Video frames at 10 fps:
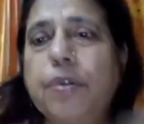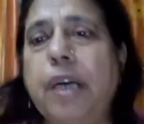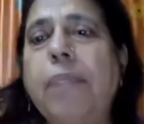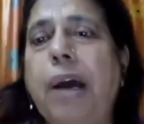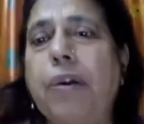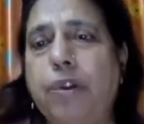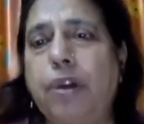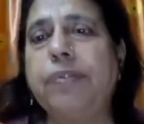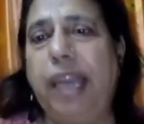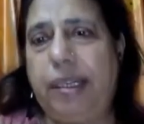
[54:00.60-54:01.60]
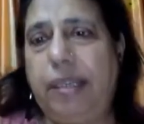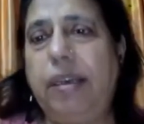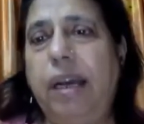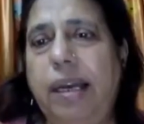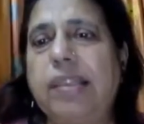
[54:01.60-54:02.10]
come out of that
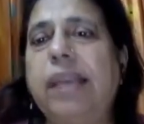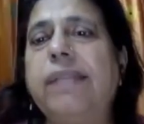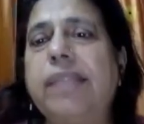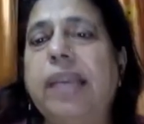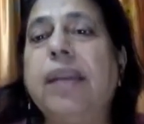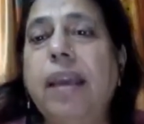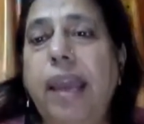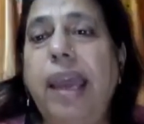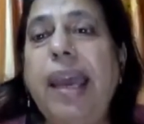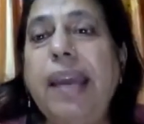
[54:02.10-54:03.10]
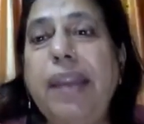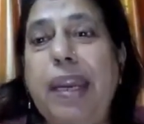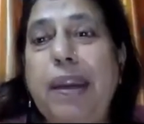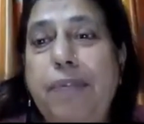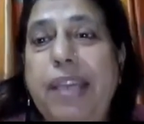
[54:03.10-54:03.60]
ourselves, and, and
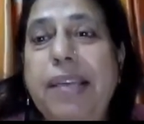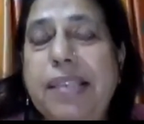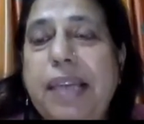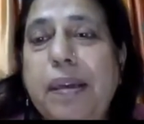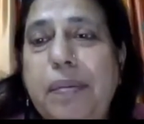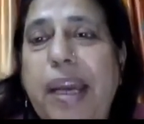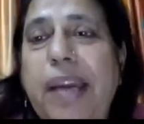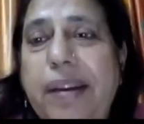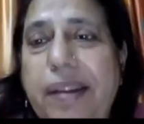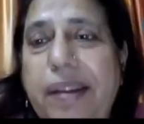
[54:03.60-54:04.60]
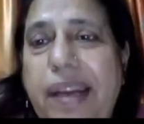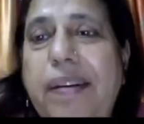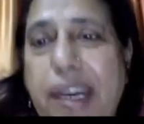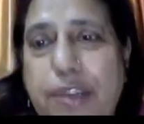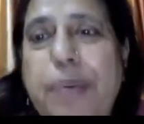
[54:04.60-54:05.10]
in a very subtle manner and
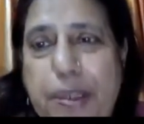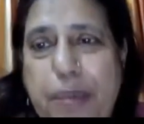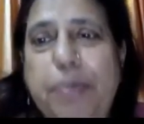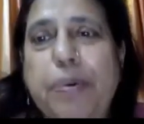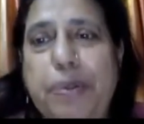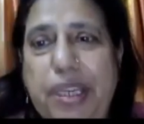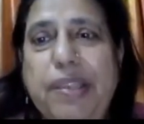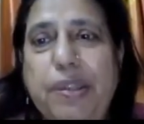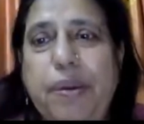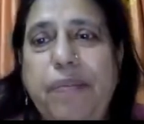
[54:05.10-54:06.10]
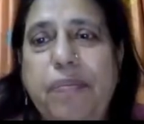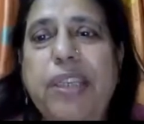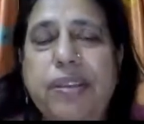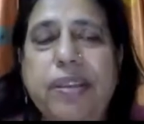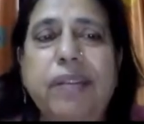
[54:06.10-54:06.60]
rights-based approach, as you have
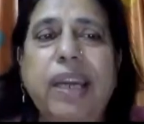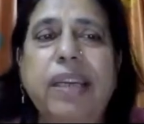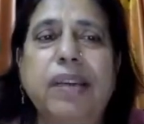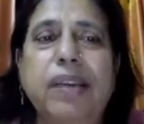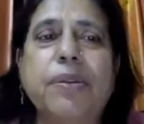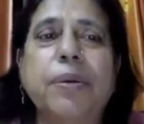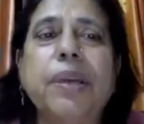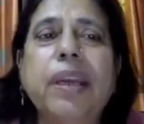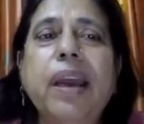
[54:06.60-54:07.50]
mentioned, rightly so.